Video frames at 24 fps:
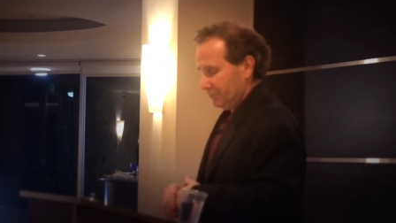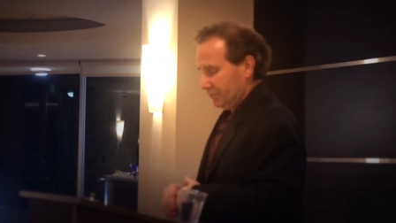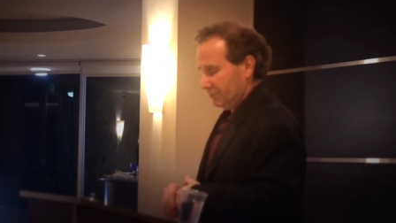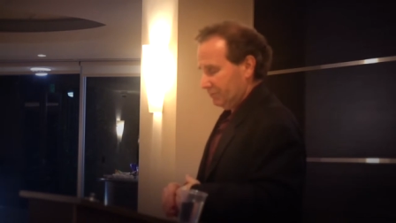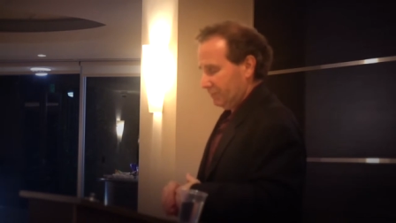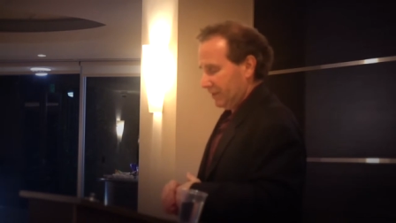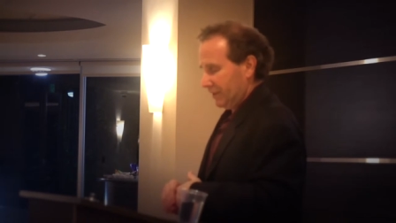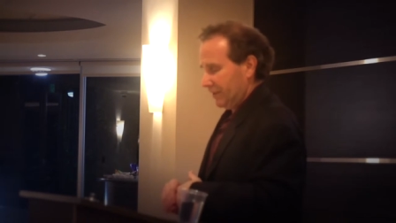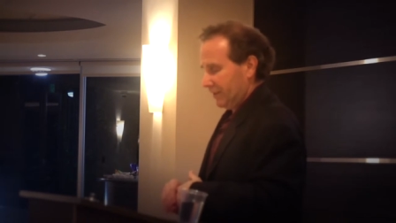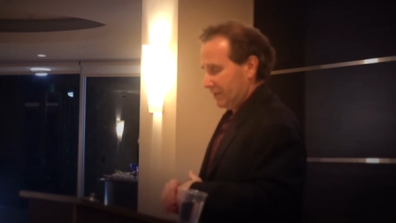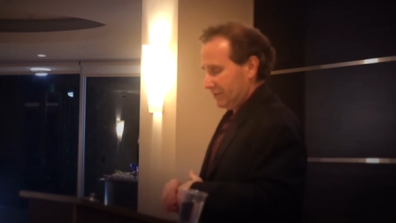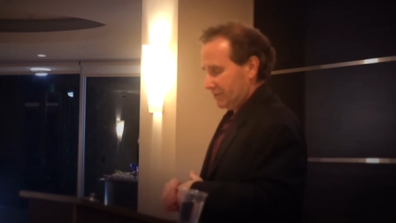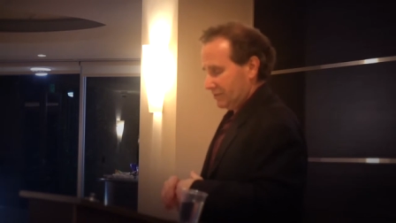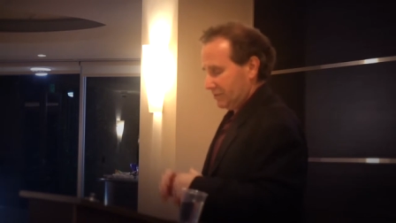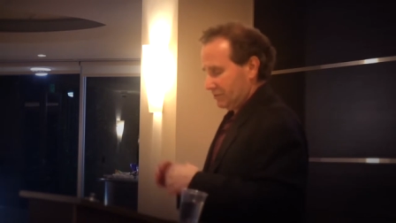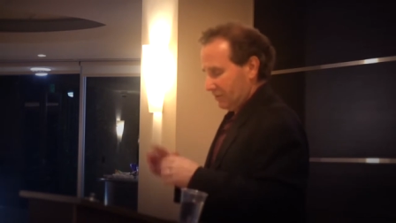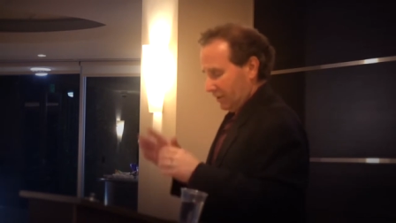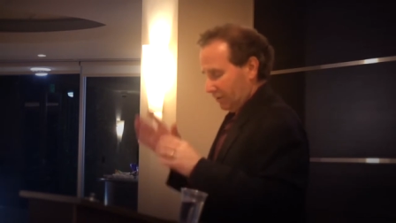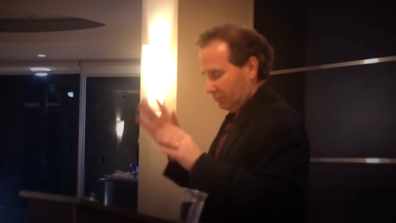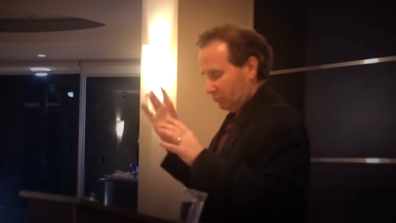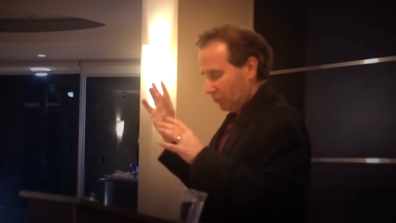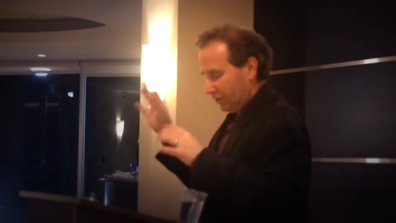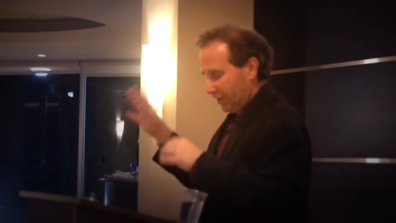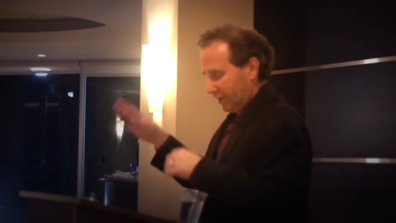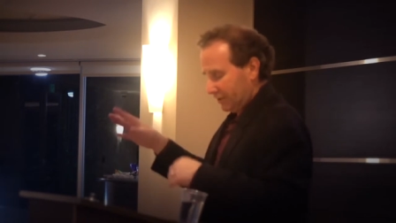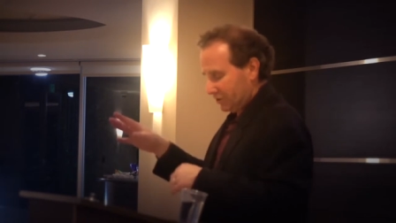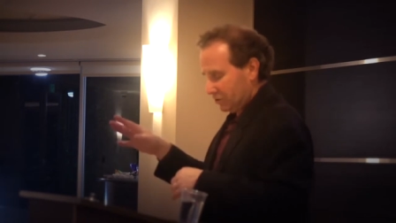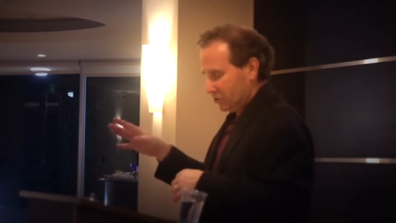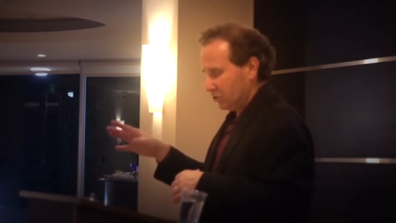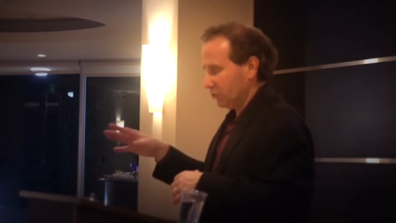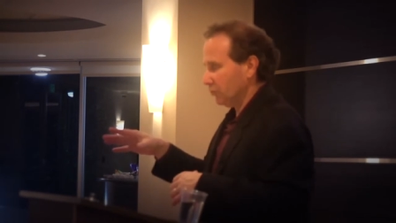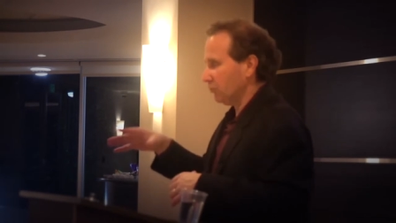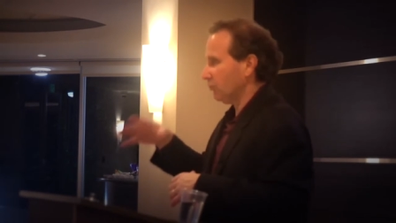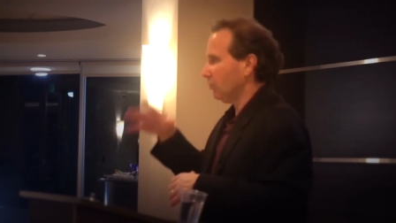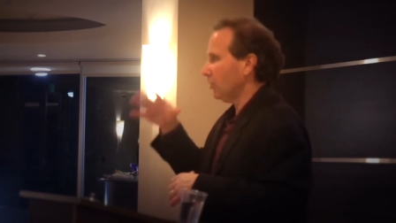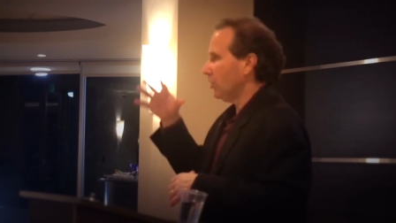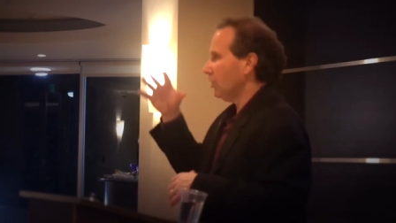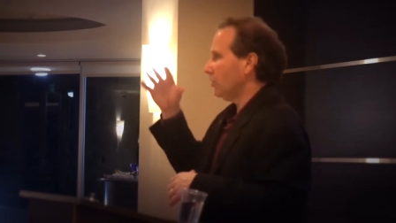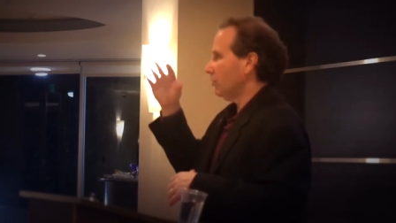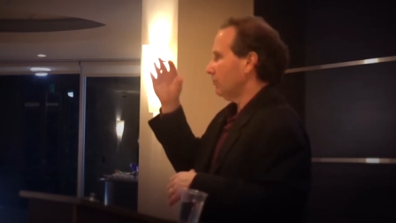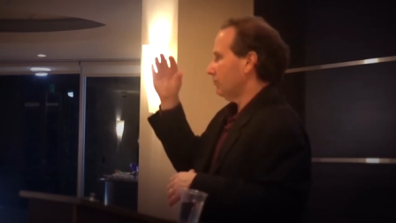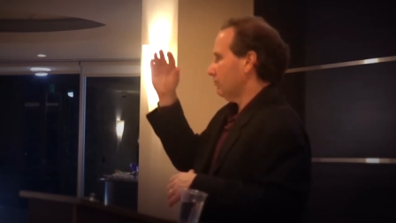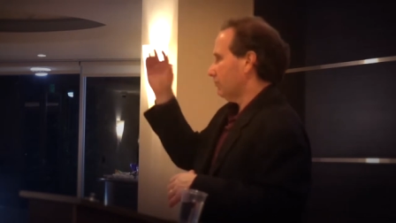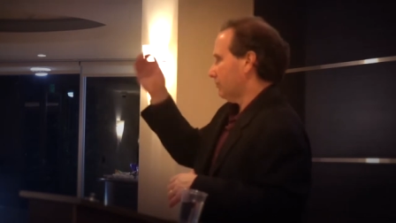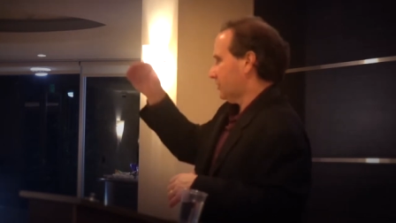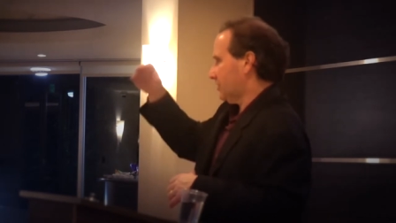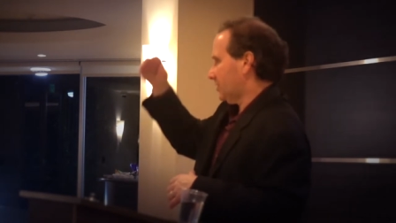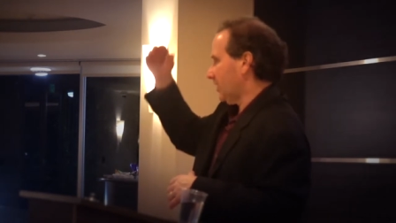because and we'll get to
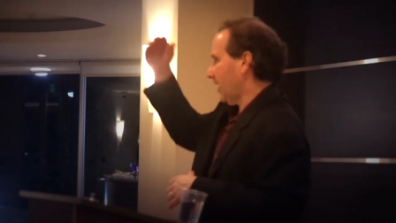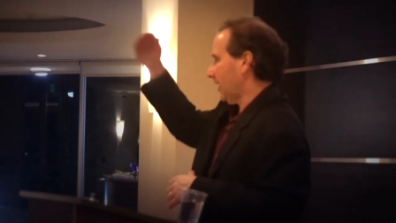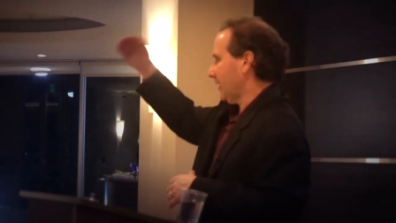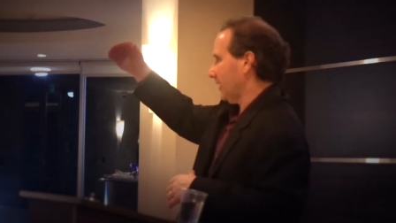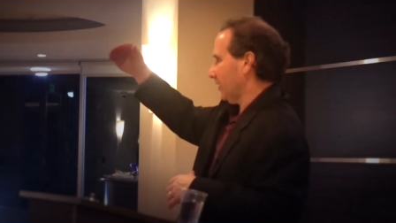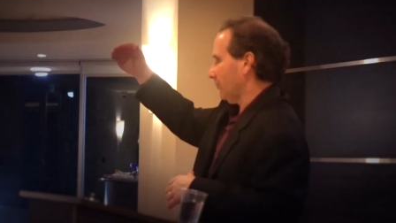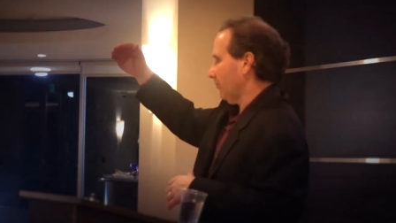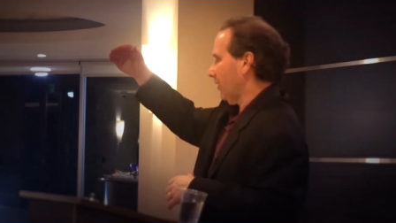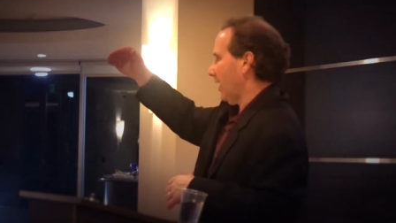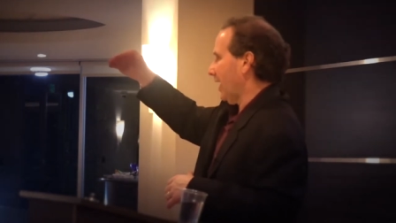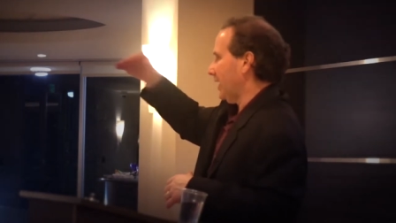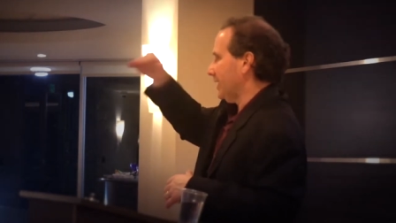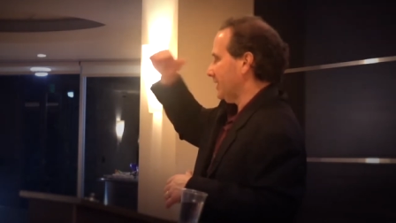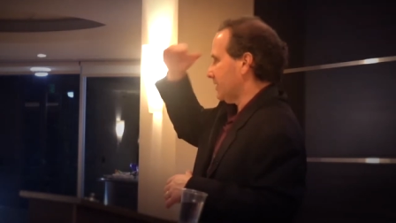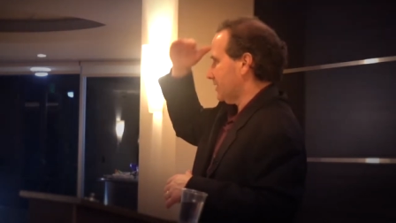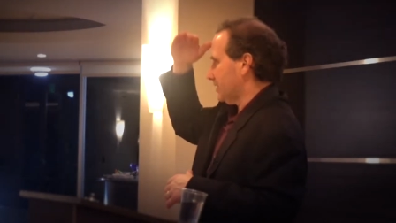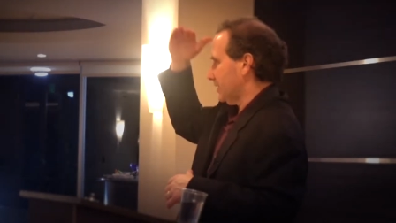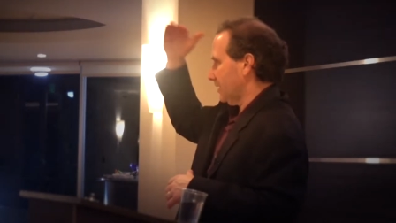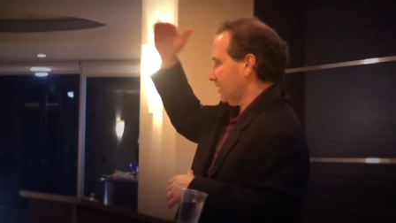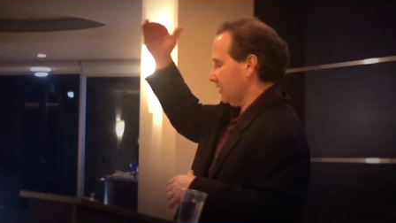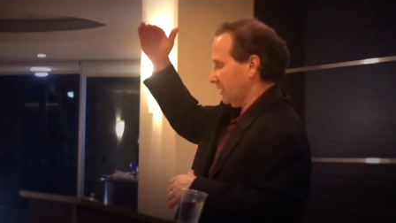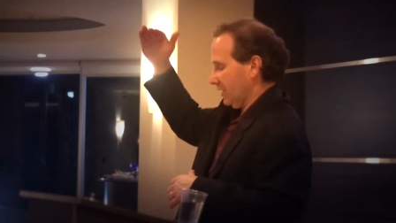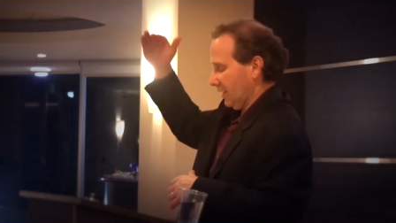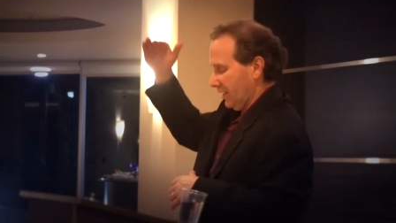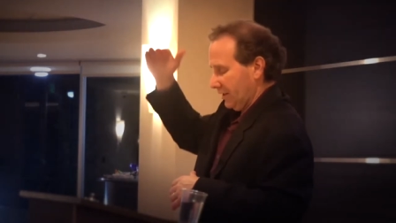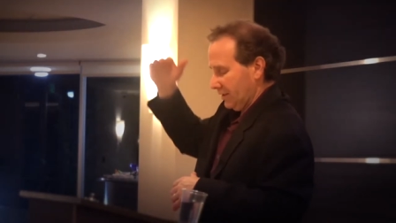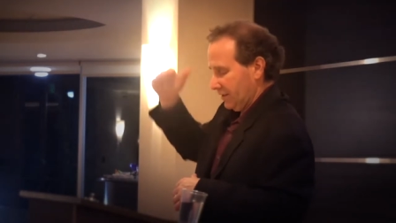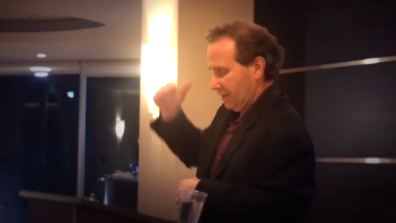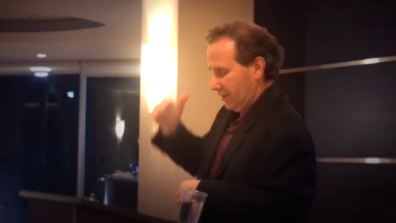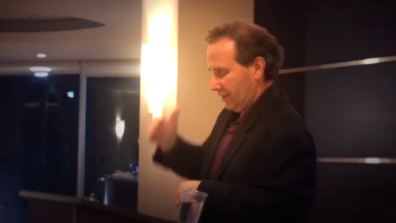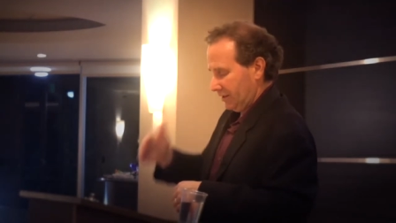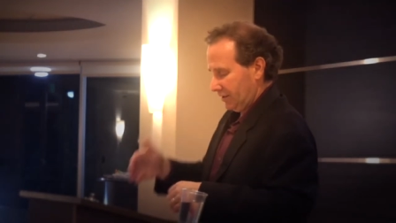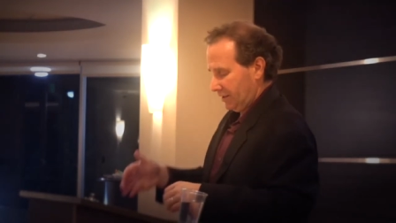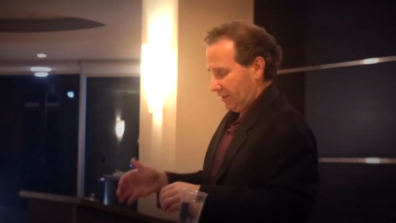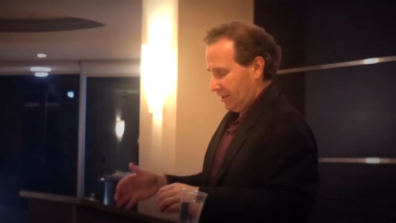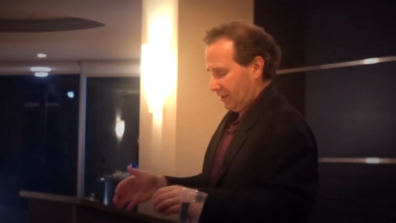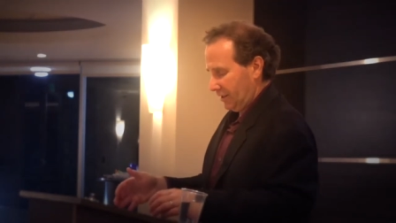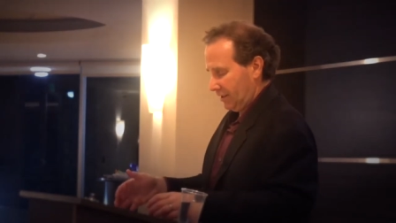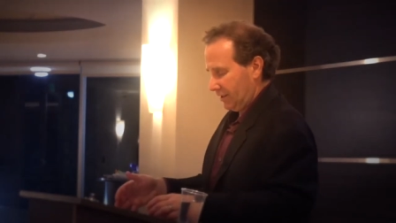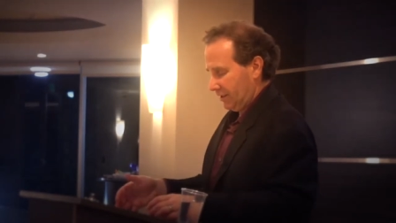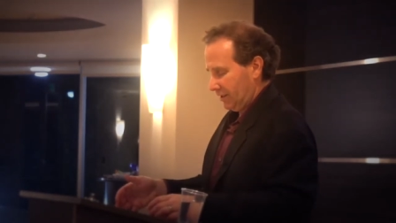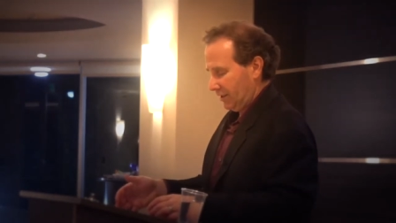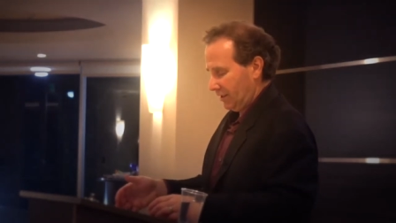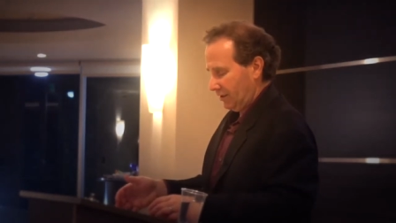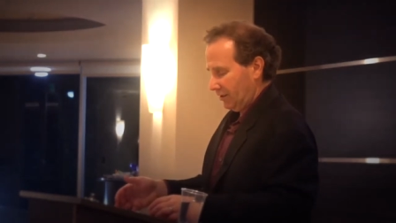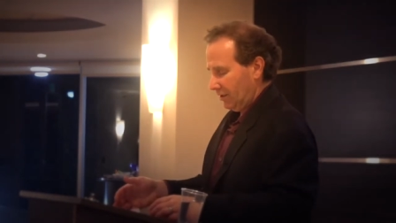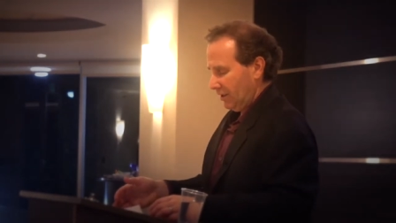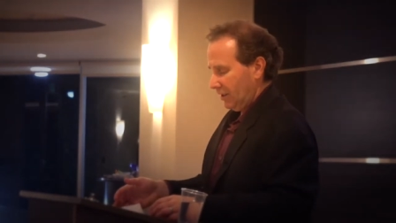selling rights and, and and getting in
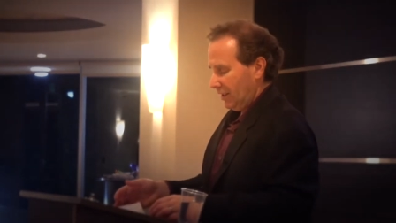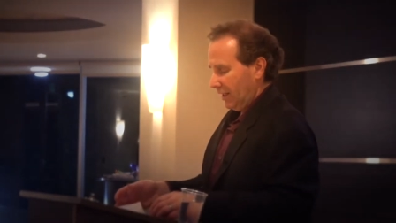there.